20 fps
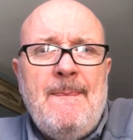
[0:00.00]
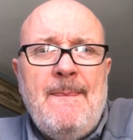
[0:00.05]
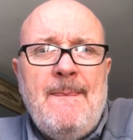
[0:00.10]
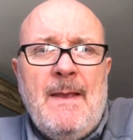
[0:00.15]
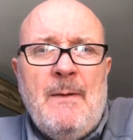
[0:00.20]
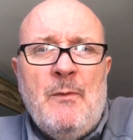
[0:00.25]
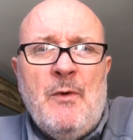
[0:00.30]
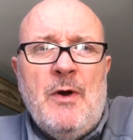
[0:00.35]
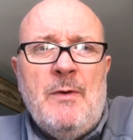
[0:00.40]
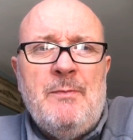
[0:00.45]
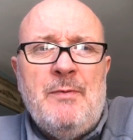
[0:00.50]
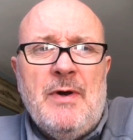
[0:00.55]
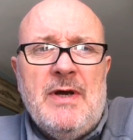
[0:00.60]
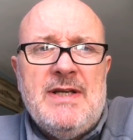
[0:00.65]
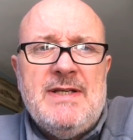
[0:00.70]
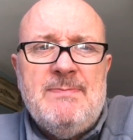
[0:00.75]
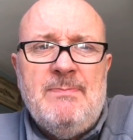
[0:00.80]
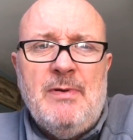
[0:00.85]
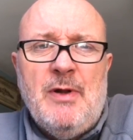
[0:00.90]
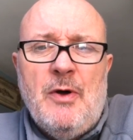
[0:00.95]

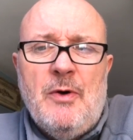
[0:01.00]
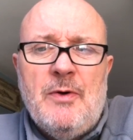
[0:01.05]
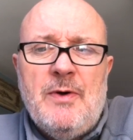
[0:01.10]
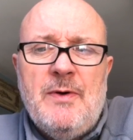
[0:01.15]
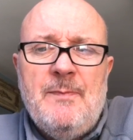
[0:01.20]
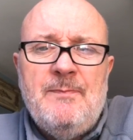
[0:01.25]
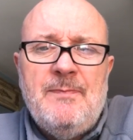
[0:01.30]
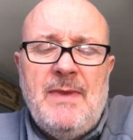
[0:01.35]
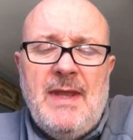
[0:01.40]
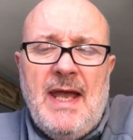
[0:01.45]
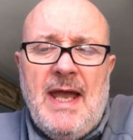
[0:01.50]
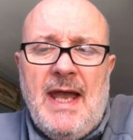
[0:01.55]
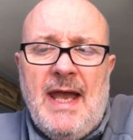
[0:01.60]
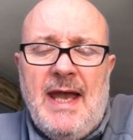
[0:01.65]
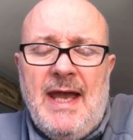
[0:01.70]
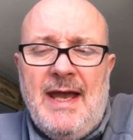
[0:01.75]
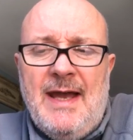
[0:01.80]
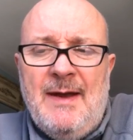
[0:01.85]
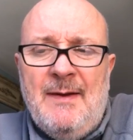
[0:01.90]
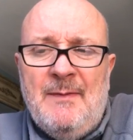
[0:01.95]
WordPress blog,
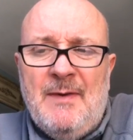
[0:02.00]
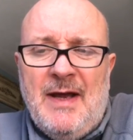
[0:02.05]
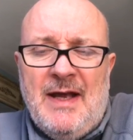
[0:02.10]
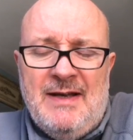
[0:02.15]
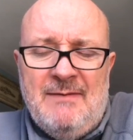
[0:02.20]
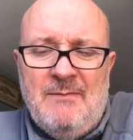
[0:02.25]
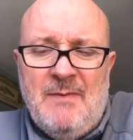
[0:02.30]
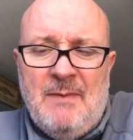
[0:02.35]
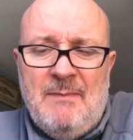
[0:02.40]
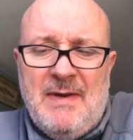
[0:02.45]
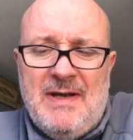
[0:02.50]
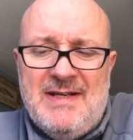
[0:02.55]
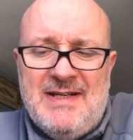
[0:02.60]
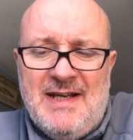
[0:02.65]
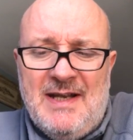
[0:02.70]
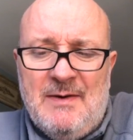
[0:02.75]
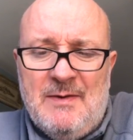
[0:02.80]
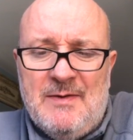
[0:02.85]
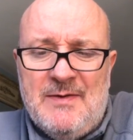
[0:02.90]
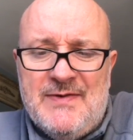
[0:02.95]
and
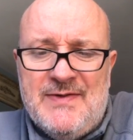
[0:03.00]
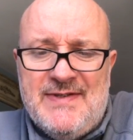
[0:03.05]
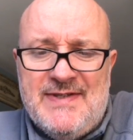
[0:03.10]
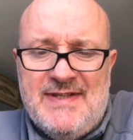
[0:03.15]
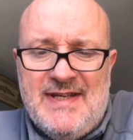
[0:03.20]
basically it was